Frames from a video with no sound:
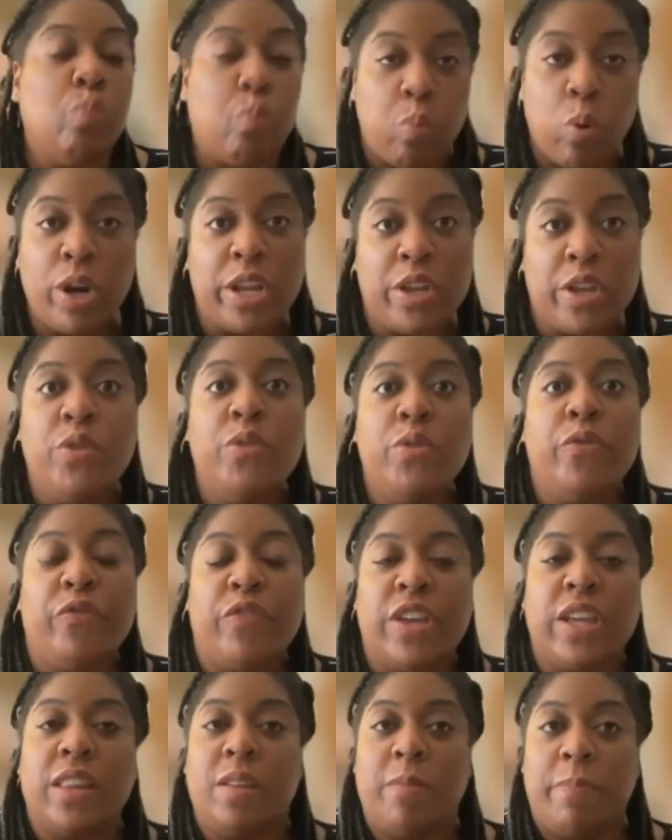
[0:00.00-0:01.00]
what do you
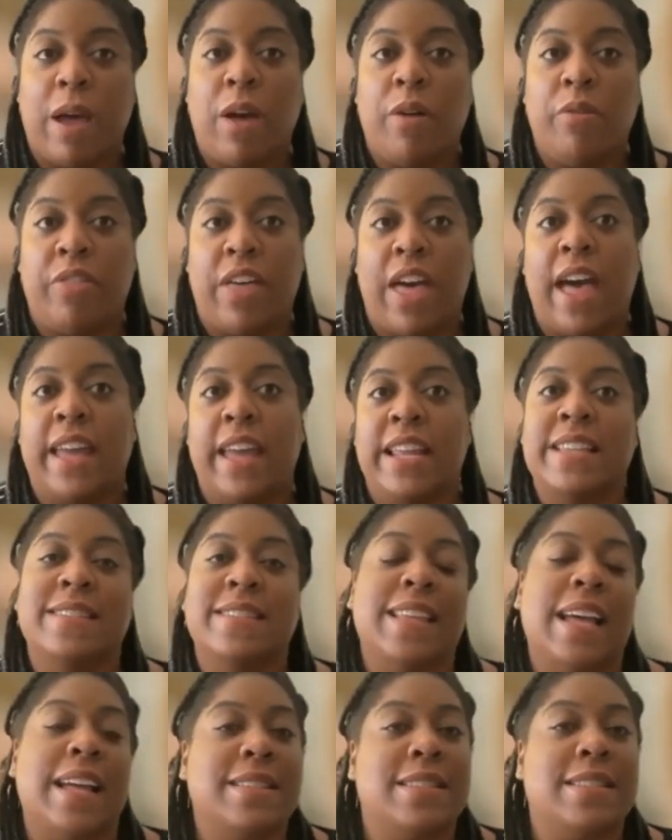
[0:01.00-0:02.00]
feel about that? Is
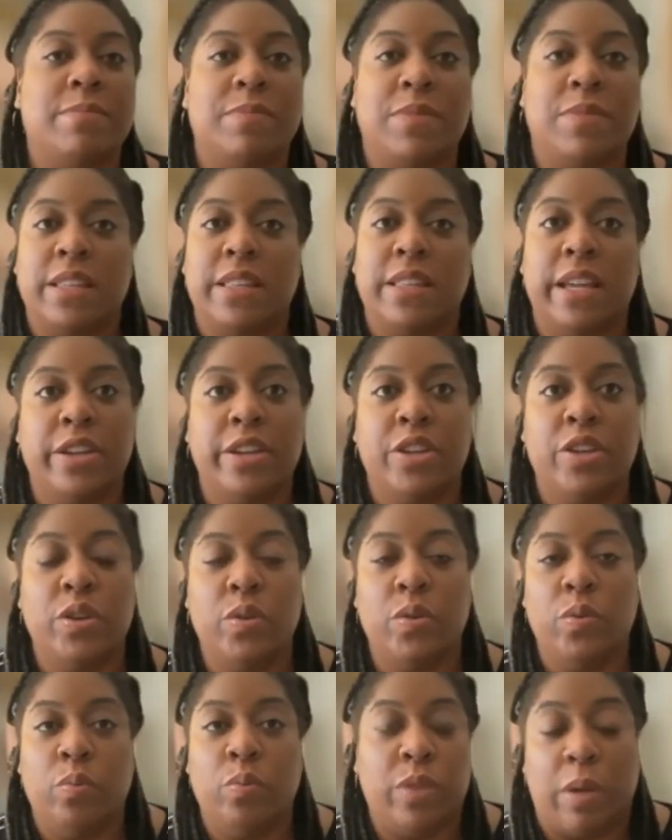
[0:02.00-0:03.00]
that something that
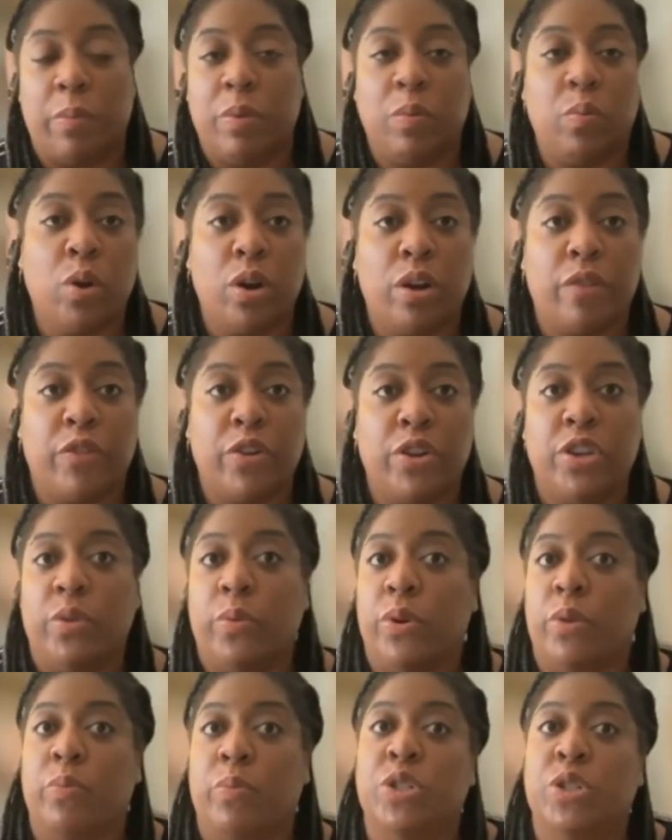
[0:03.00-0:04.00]
you that would work for
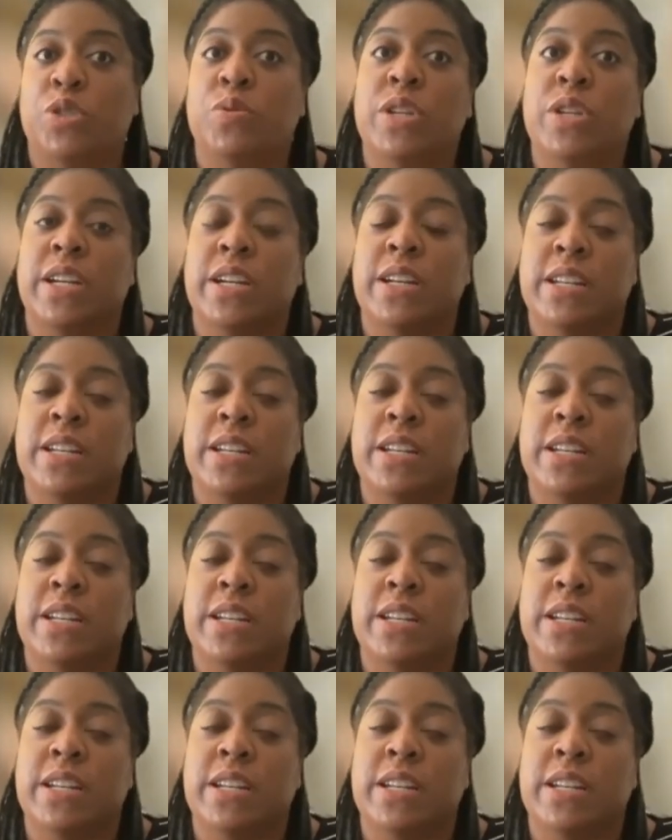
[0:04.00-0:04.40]
you, or would you need a